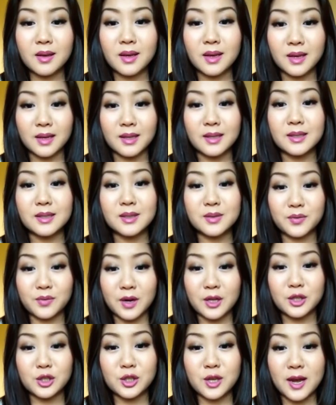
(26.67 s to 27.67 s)
It is
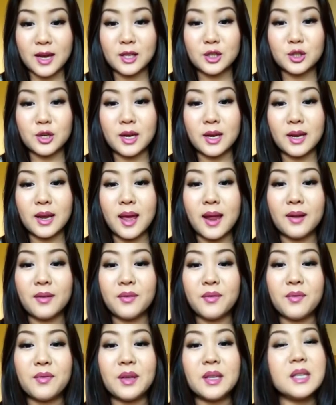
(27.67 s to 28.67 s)
fresh and hydrating, and
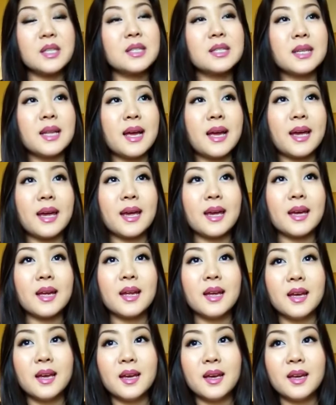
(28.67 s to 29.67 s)
it feels like
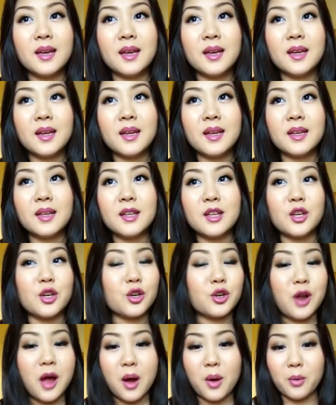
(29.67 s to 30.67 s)

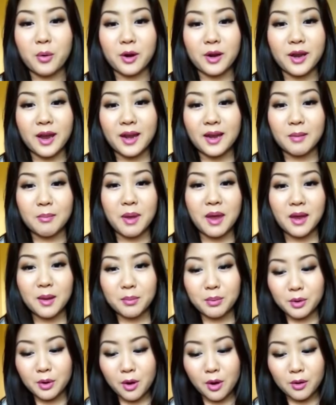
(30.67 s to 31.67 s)
you're not wearing any
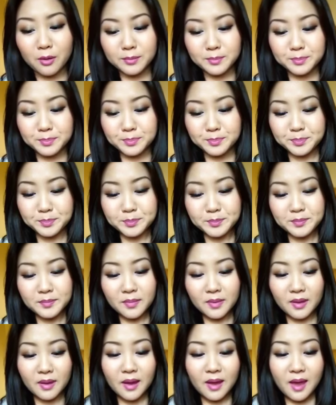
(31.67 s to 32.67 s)
makeup at all.
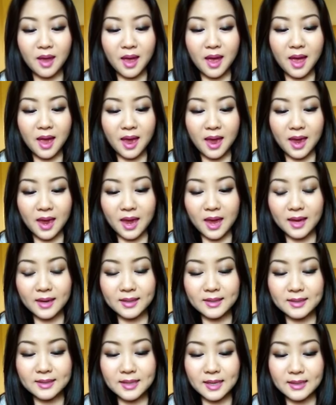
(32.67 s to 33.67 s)
And
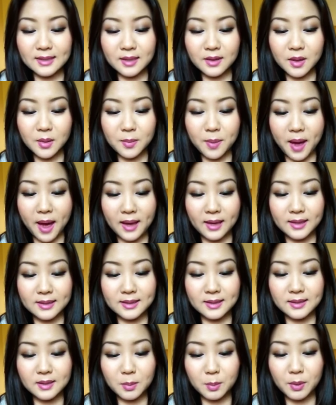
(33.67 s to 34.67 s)
it says on the back, it
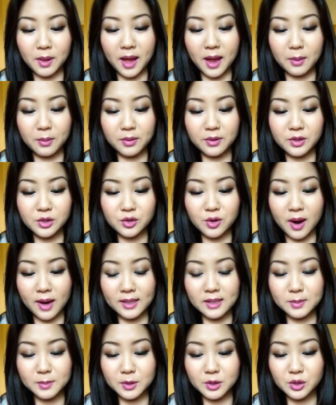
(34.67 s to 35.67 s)
says apply with
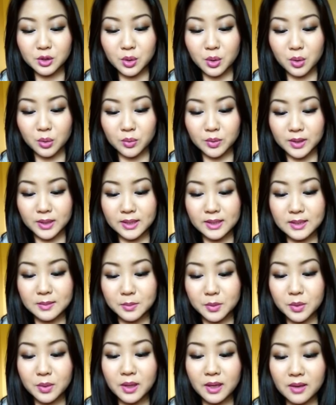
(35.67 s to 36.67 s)
dry sponge only,
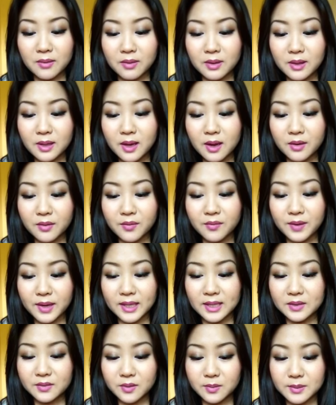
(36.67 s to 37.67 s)
smooth evenly on
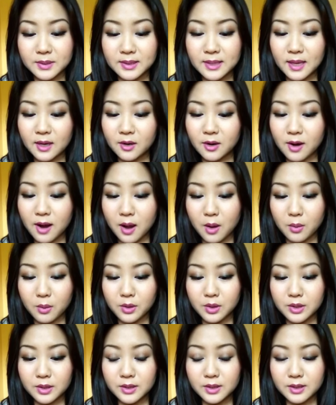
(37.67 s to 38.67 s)
face from center
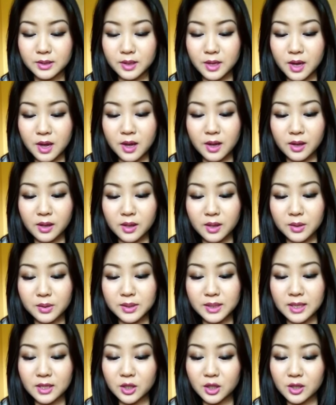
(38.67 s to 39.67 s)
outwards. Close
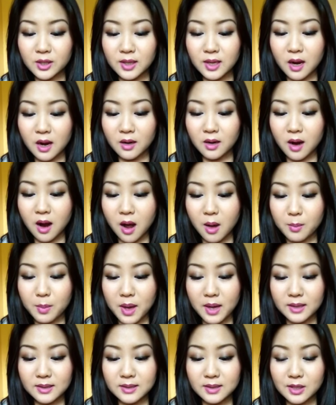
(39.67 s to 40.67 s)
inner lid on
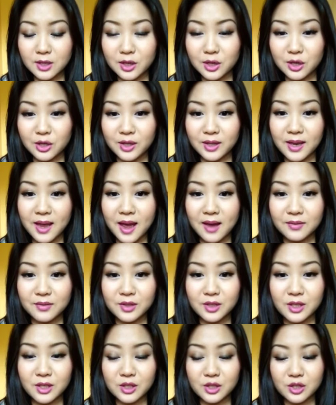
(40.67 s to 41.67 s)
compact securely
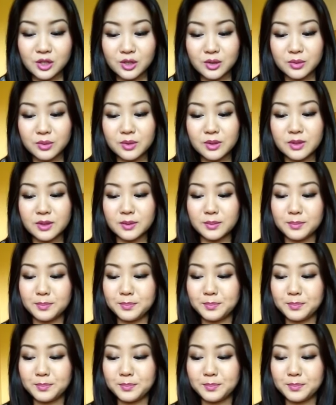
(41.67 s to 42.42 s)
after each use.